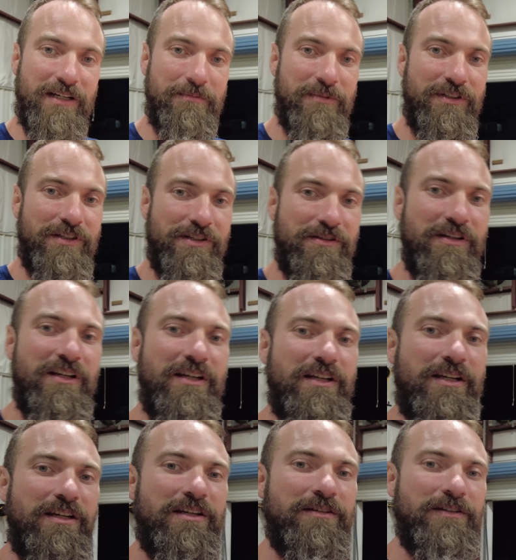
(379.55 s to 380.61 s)
numbers.
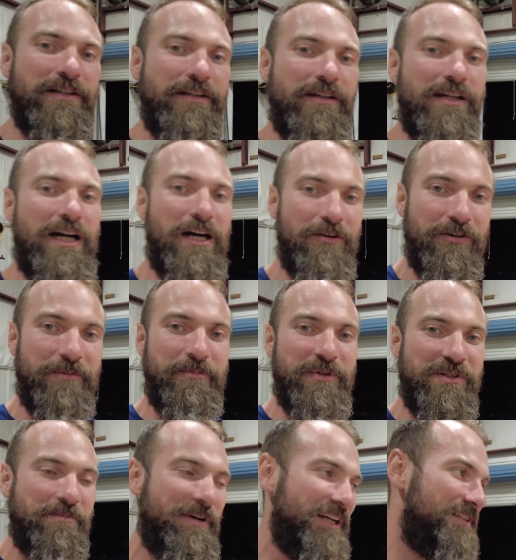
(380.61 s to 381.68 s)
In our
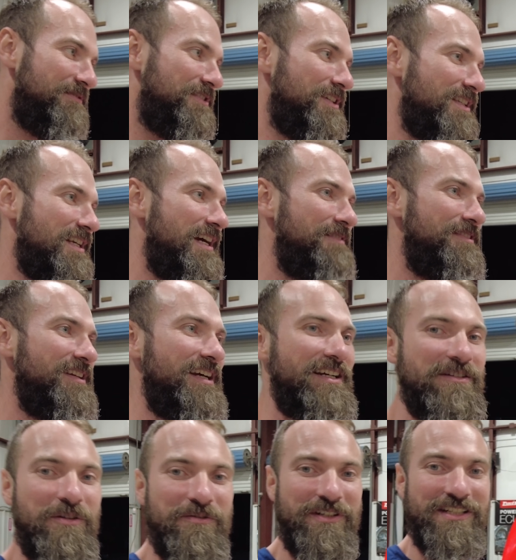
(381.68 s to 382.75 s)
perspective, just having like
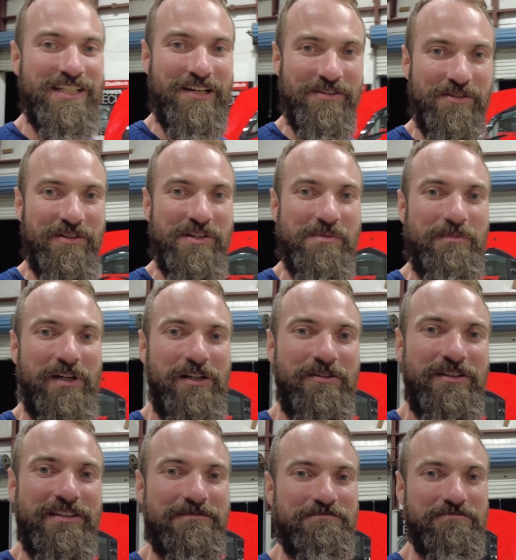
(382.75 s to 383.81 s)
over a thousand
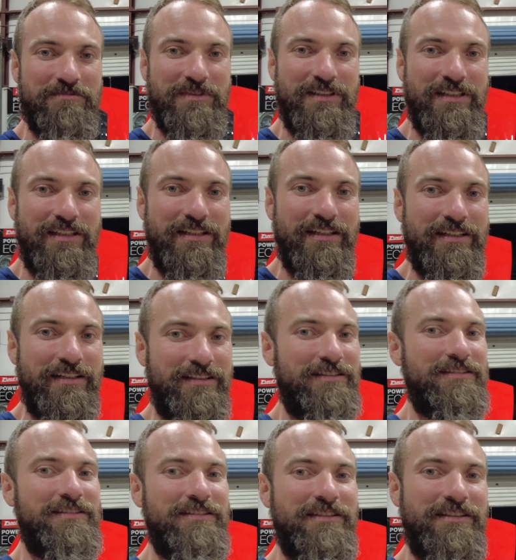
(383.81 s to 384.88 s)
horsepower and
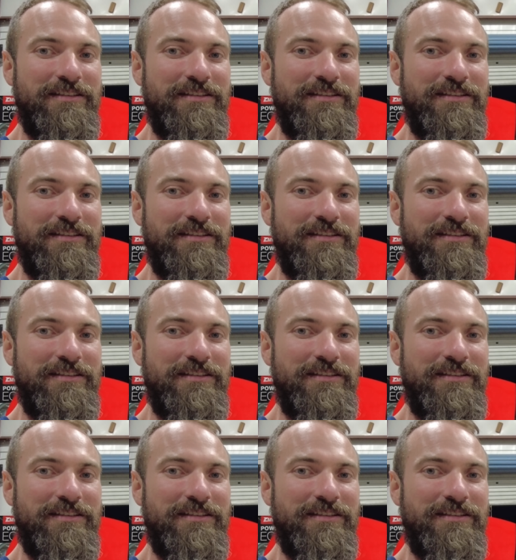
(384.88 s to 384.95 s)
and